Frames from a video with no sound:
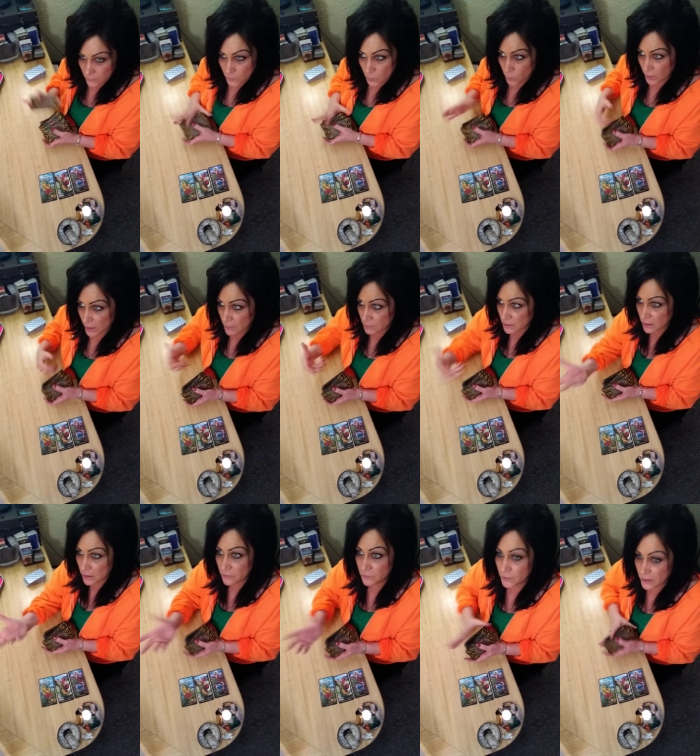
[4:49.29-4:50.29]
when I'm
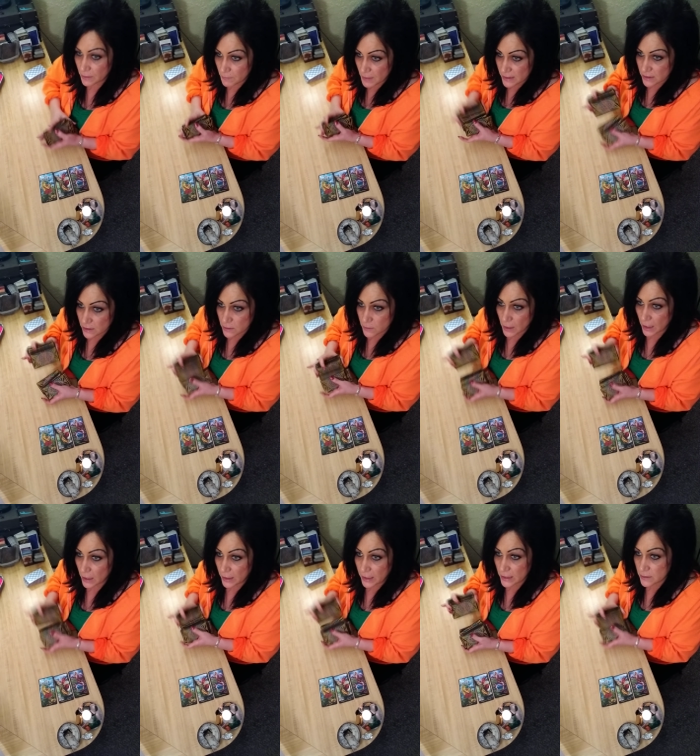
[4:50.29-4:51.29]
delivering a message.
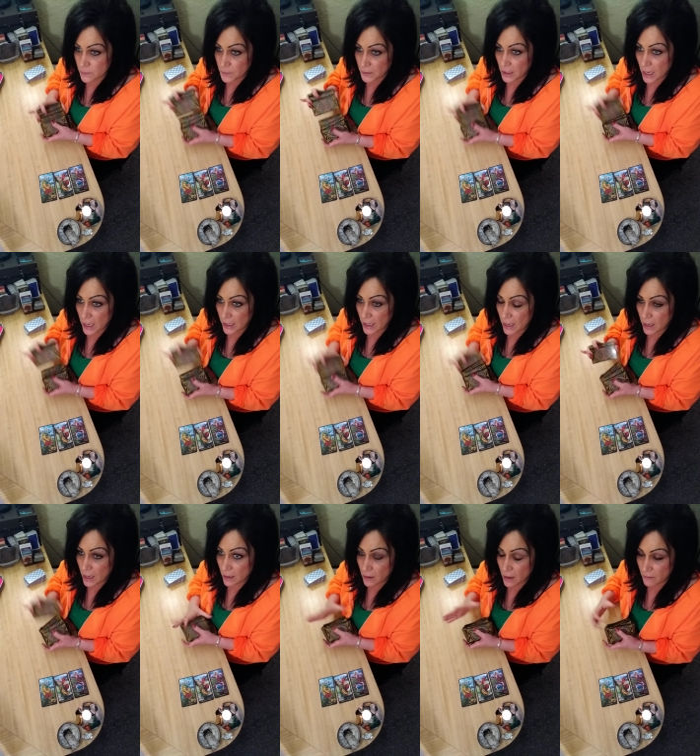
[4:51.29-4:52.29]
I guess
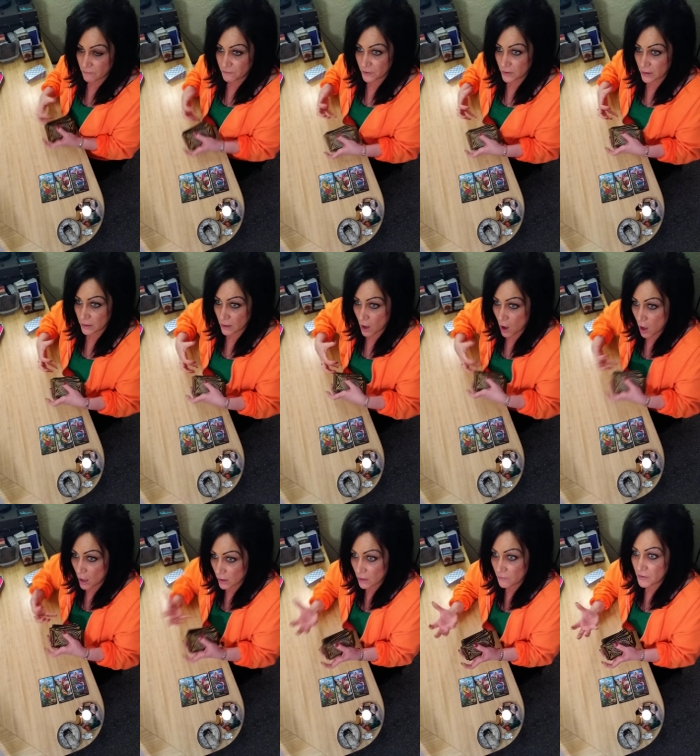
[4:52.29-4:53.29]
I, am feeling
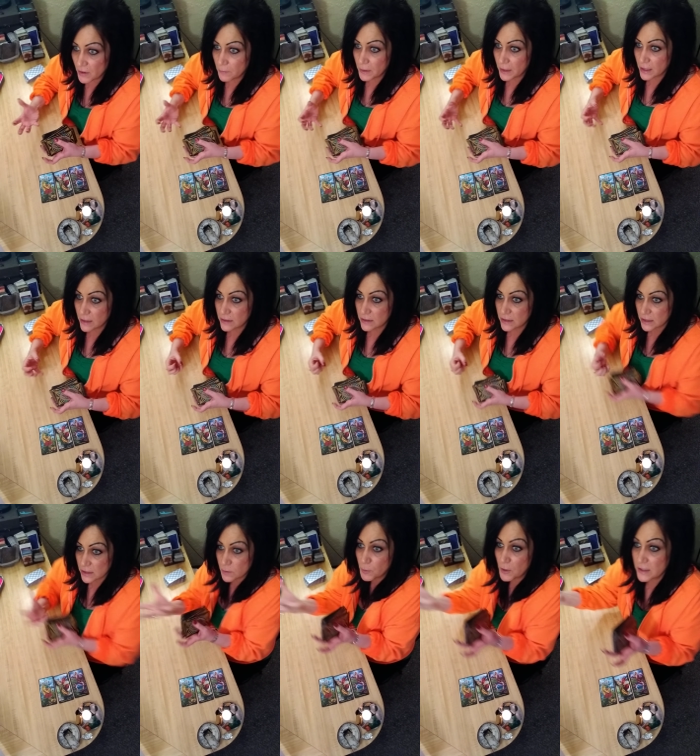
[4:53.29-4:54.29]
all of it because it's
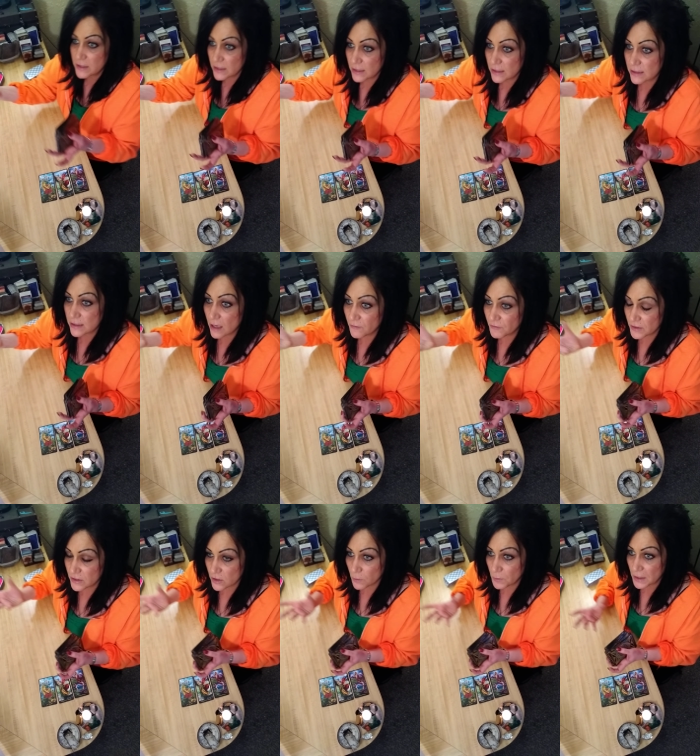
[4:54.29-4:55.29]
expressing itself
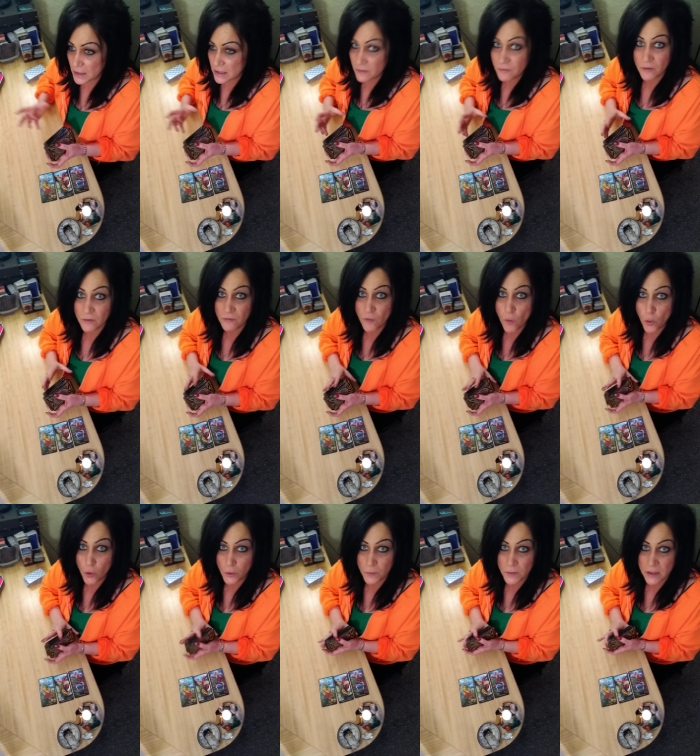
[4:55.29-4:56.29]
in so many different
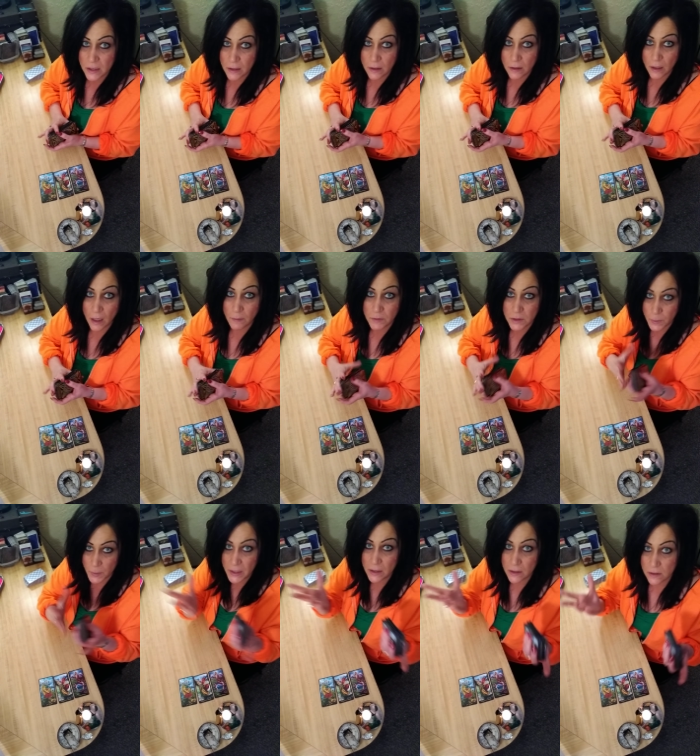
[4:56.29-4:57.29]
forms, and I'm
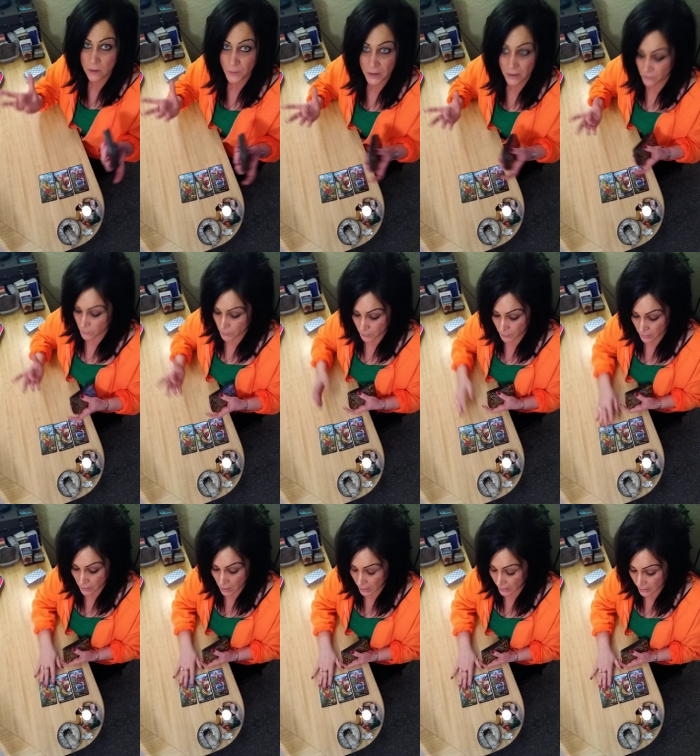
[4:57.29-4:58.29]
speaking to so many different people,
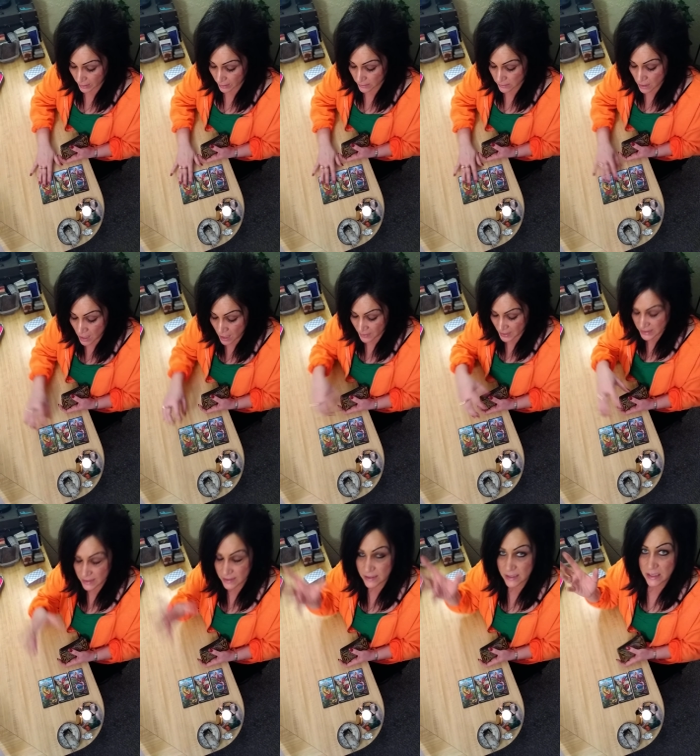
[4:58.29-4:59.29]
I guess.
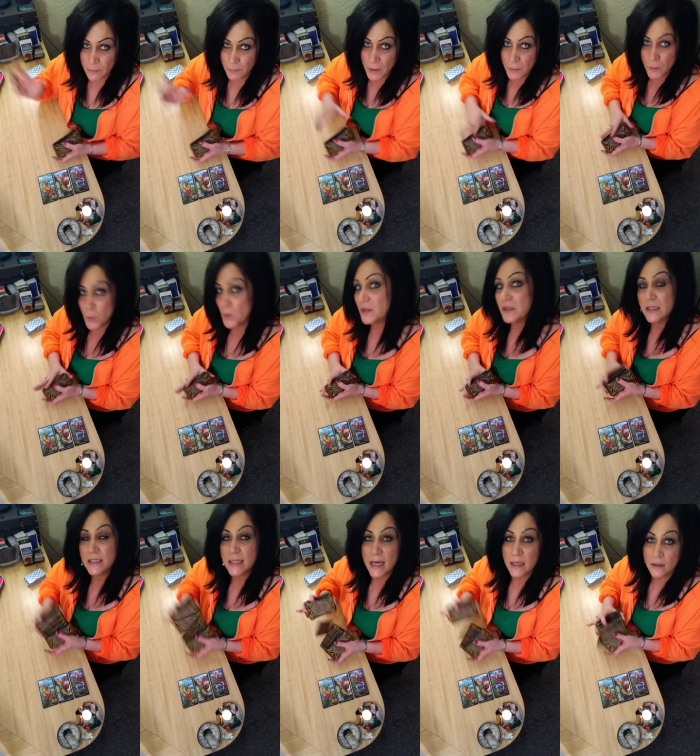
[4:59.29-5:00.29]
That's a sea of people with the
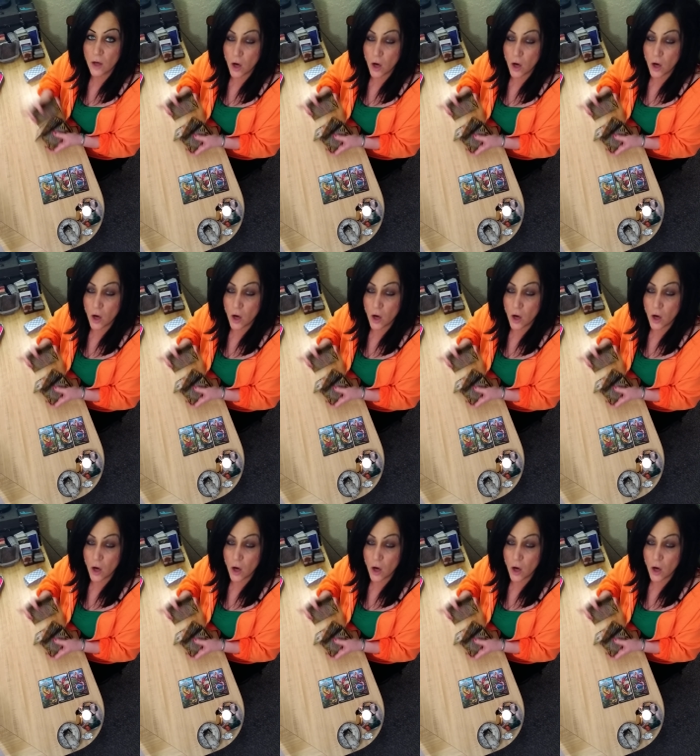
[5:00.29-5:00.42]
death